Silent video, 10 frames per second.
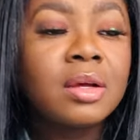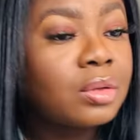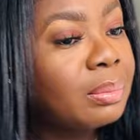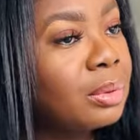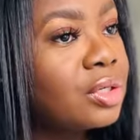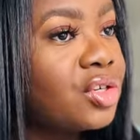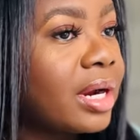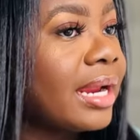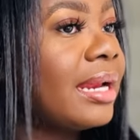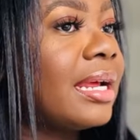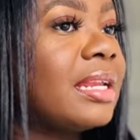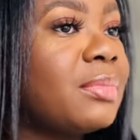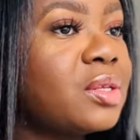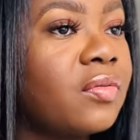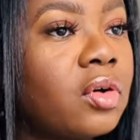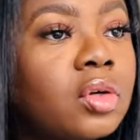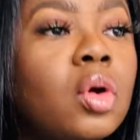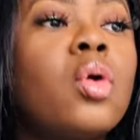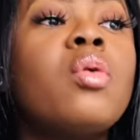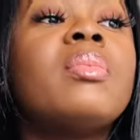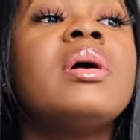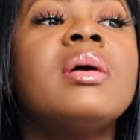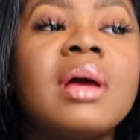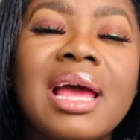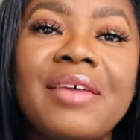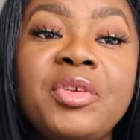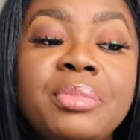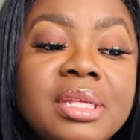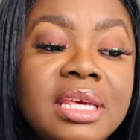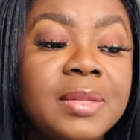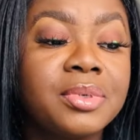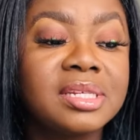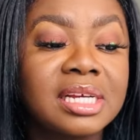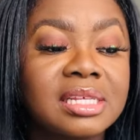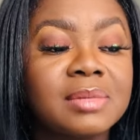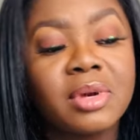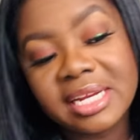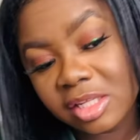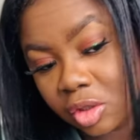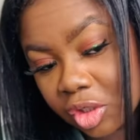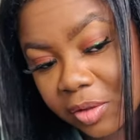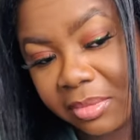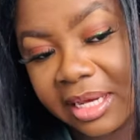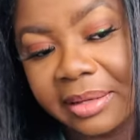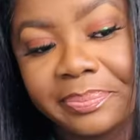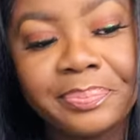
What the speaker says: with blow drying and a bit of hot comb. I have to put heat protectant, but I didn't touch my